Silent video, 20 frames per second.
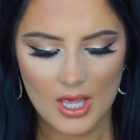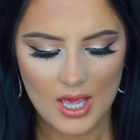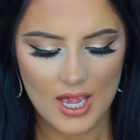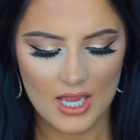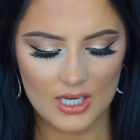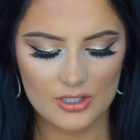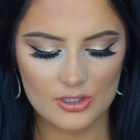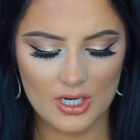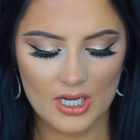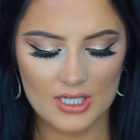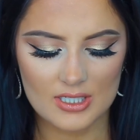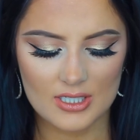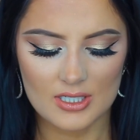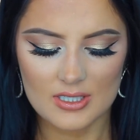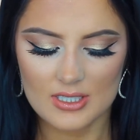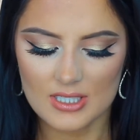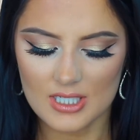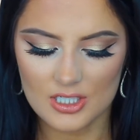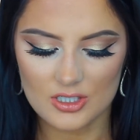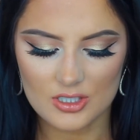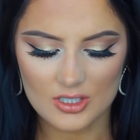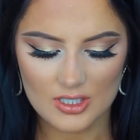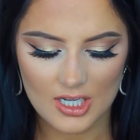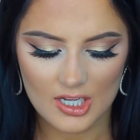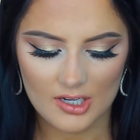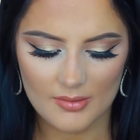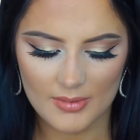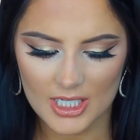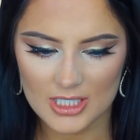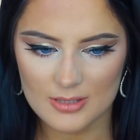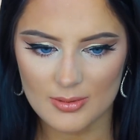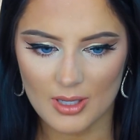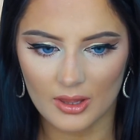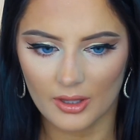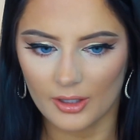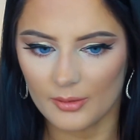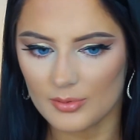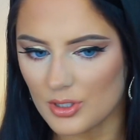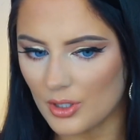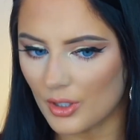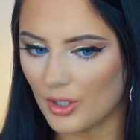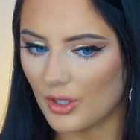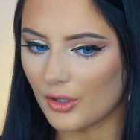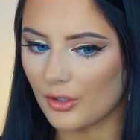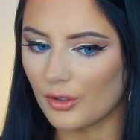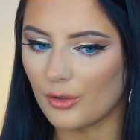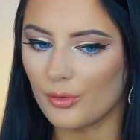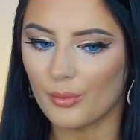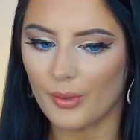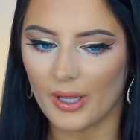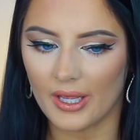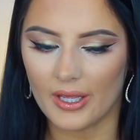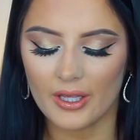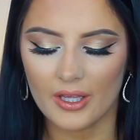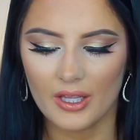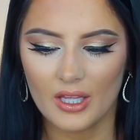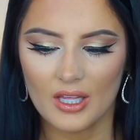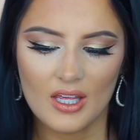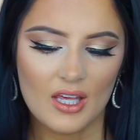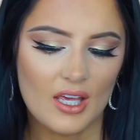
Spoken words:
As you guys can see, it just kind of makes my lips look a little wet